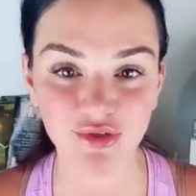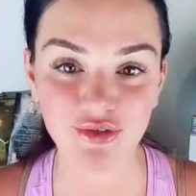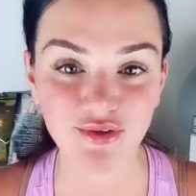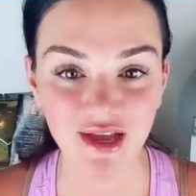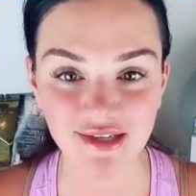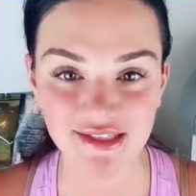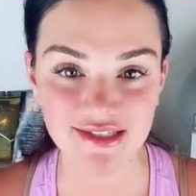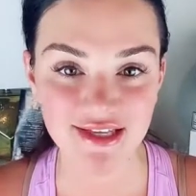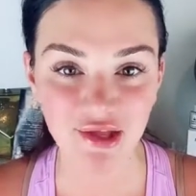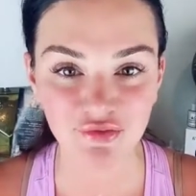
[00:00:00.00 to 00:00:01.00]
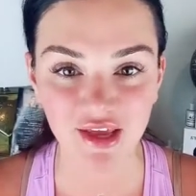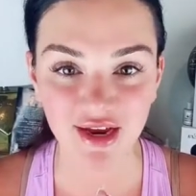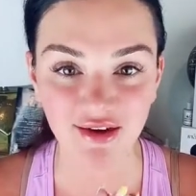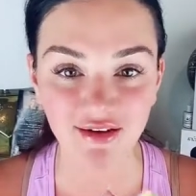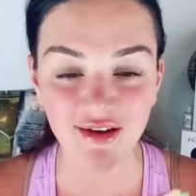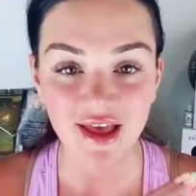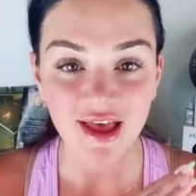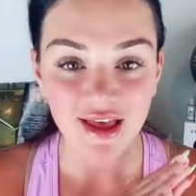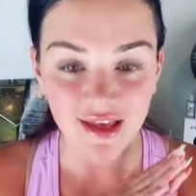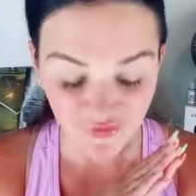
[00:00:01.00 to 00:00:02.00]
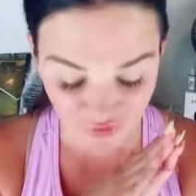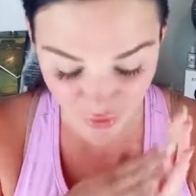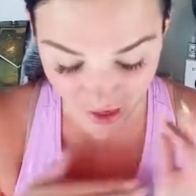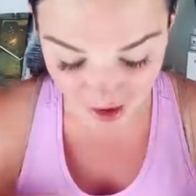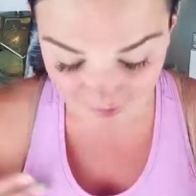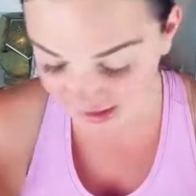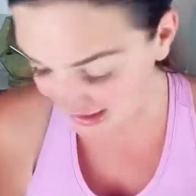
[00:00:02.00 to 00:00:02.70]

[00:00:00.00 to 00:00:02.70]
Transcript: join you guys in self-care. If you have